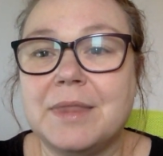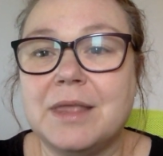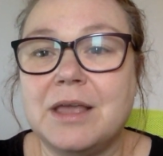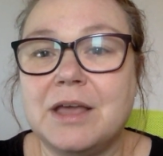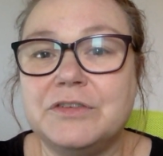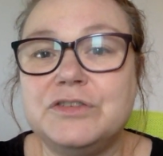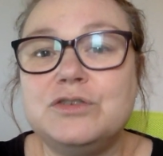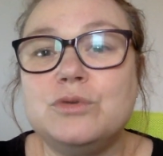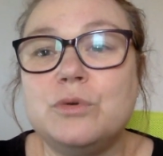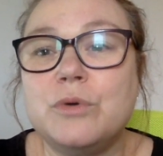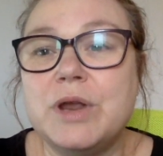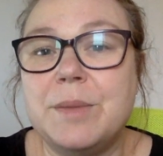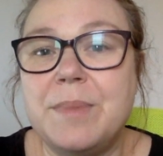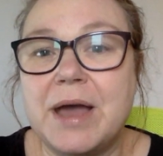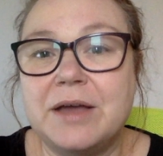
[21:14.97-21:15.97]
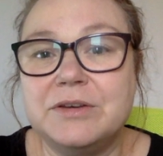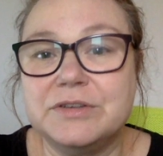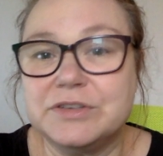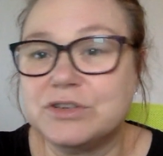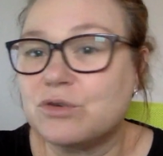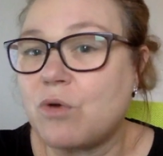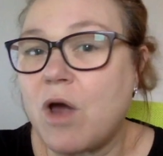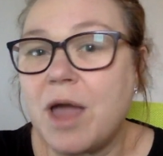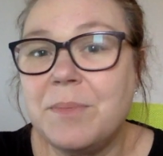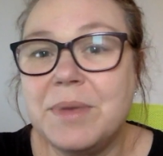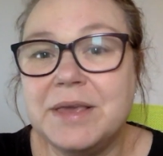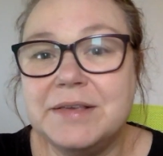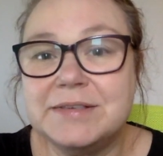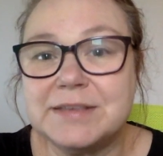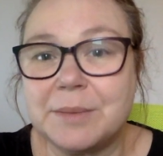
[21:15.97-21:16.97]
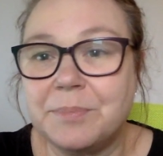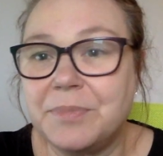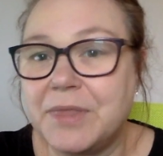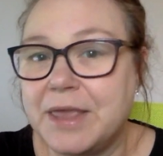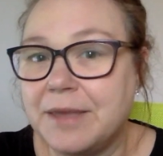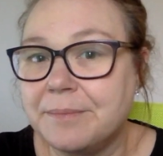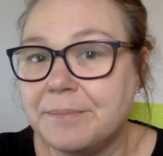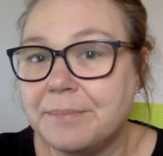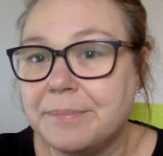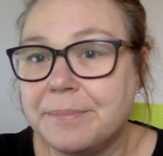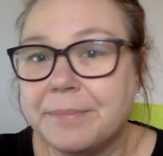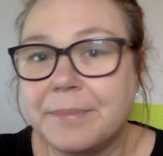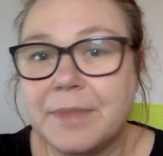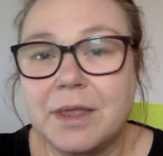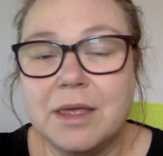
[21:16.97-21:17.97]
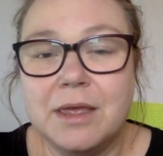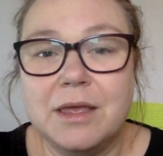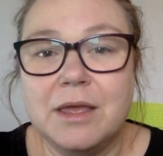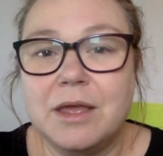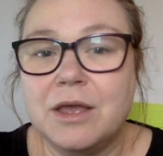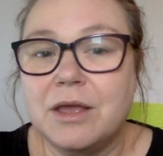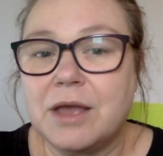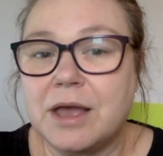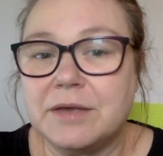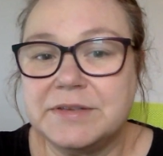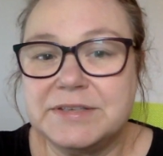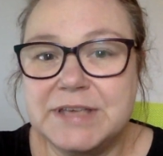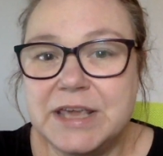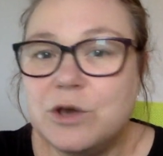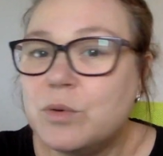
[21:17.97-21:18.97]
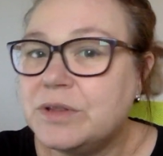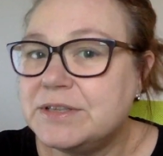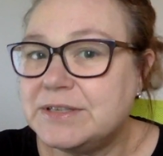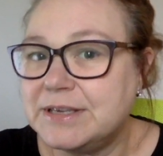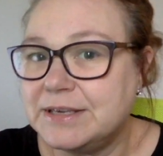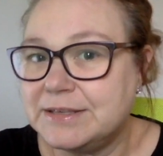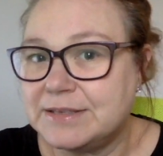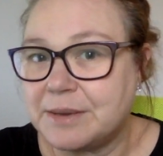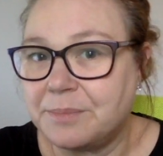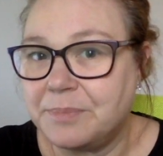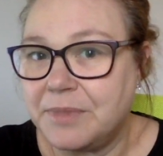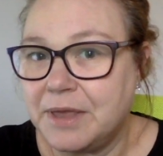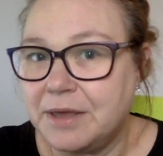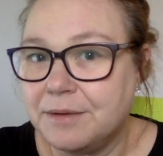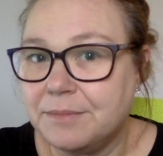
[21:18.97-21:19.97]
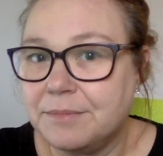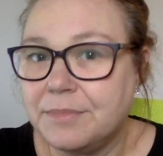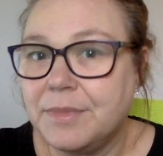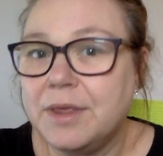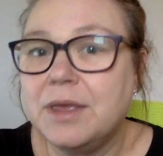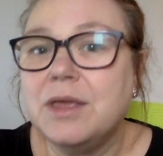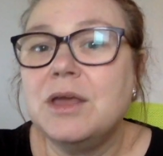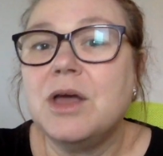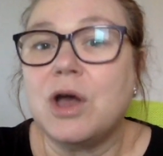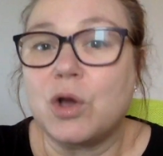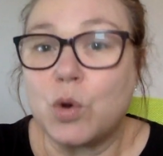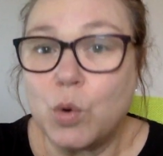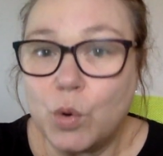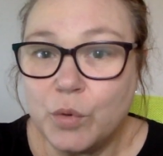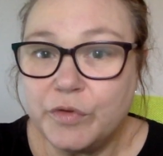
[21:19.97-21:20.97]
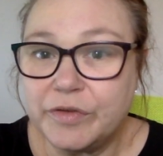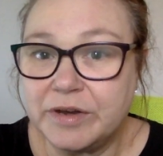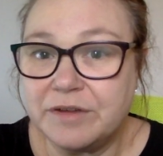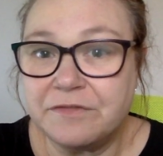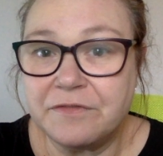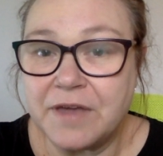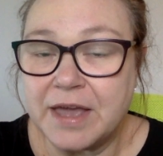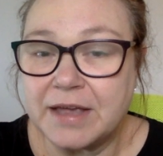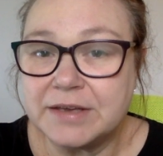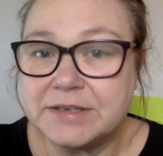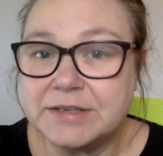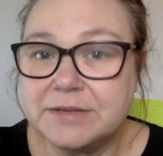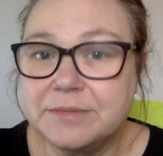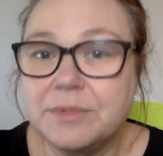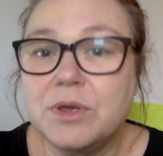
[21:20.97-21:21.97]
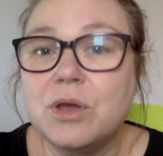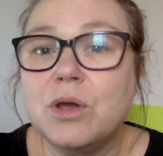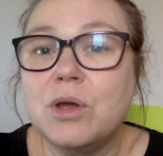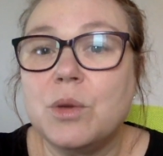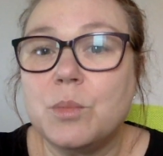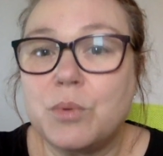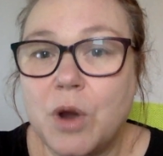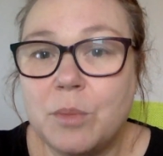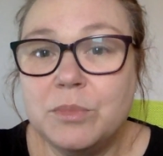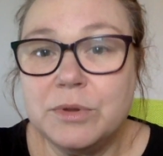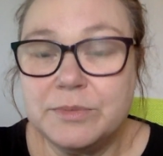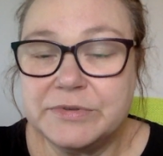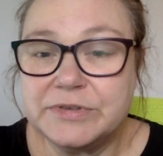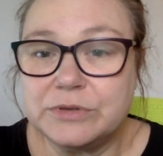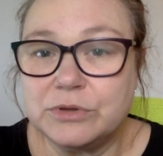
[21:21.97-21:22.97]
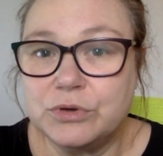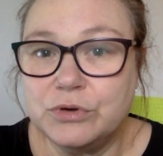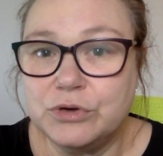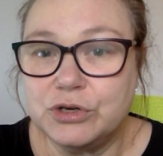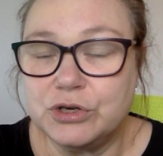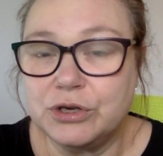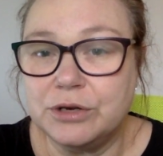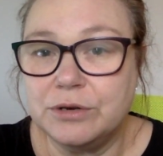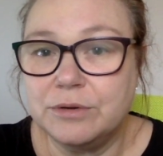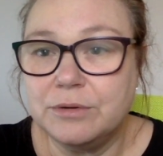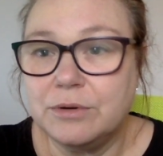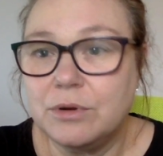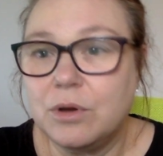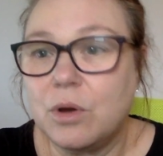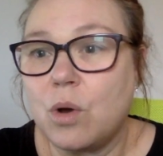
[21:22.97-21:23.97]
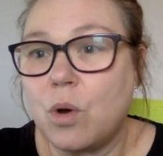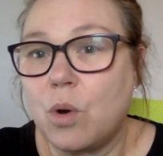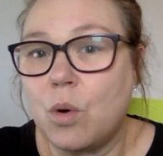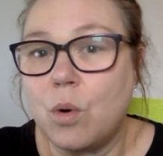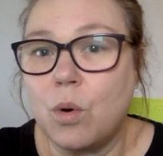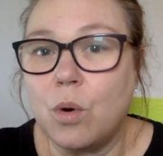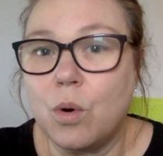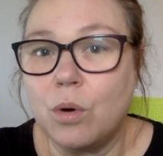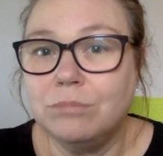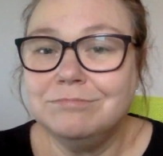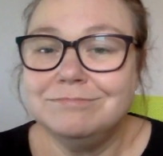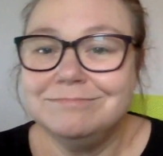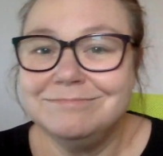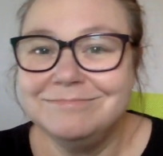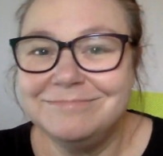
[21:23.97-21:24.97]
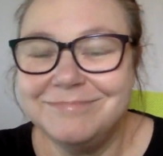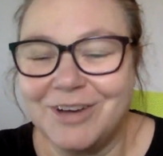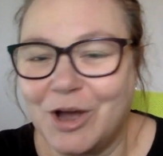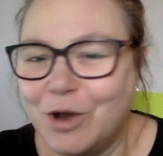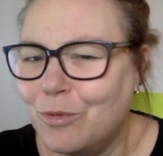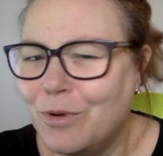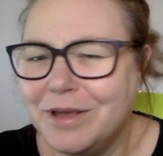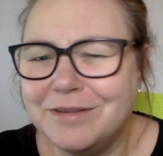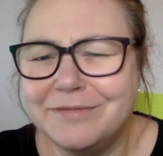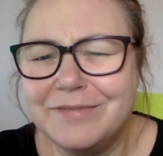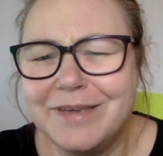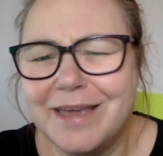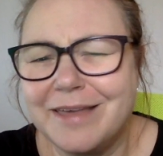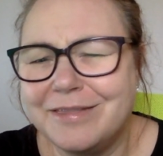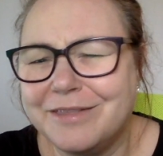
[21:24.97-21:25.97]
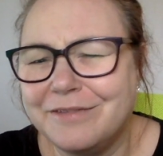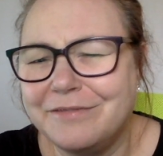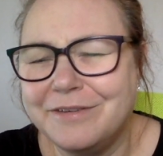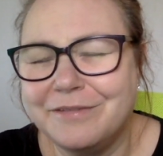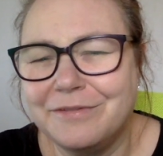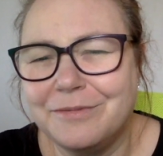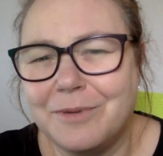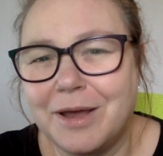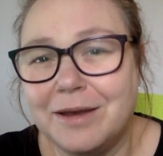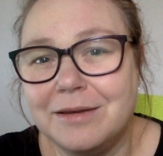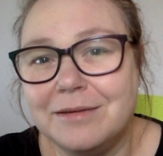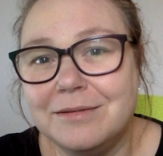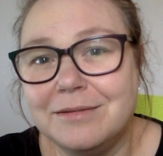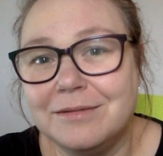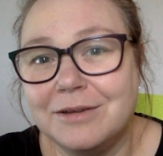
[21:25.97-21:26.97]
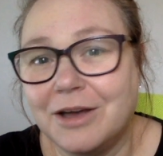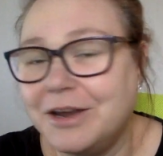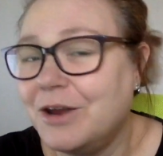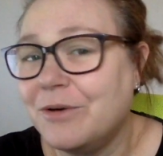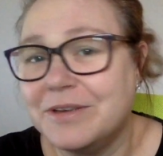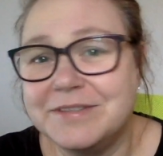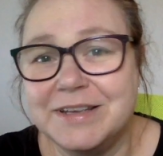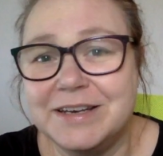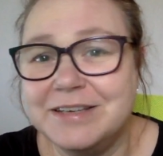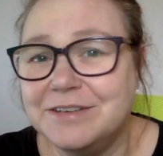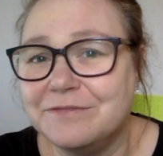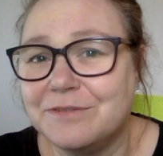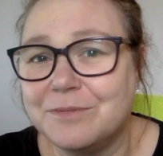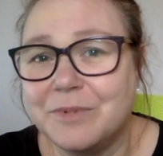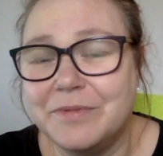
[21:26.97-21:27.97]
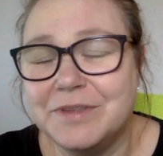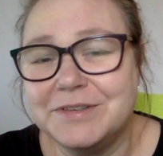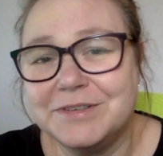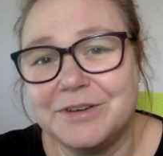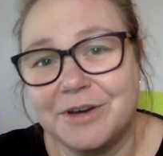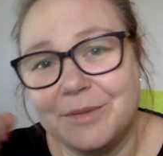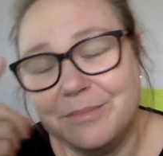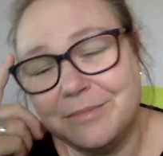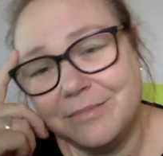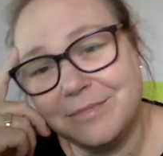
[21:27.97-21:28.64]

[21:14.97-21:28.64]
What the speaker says: a story about describing something, sequencing something, cause and effect, problem solution, or I always forget the fifth one. I know I said a different one this time.